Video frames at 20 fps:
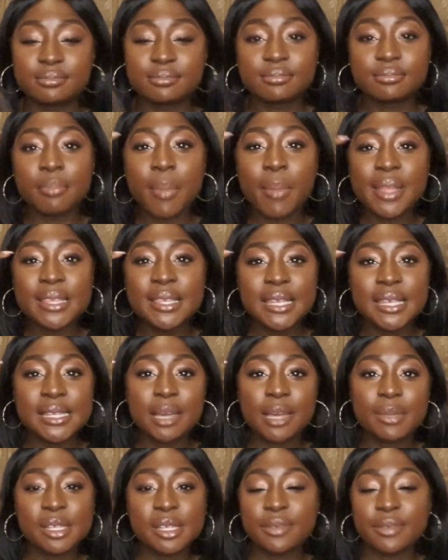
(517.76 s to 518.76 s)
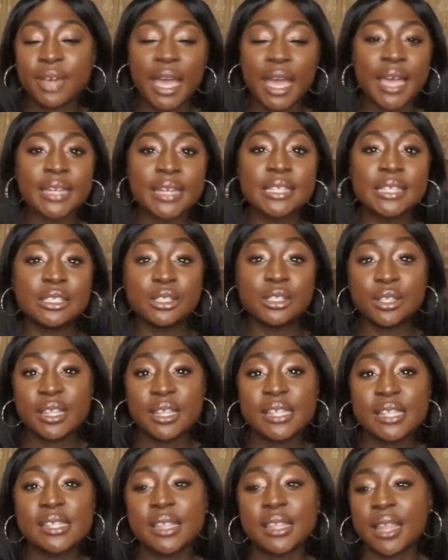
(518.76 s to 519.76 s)
mentally tell myself, okay, I need to do
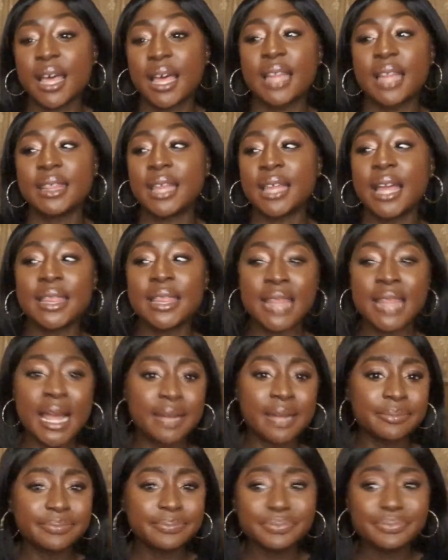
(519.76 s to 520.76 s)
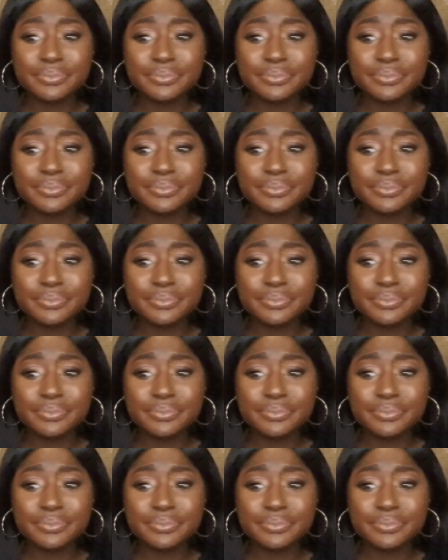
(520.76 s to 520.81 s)
this, that and that.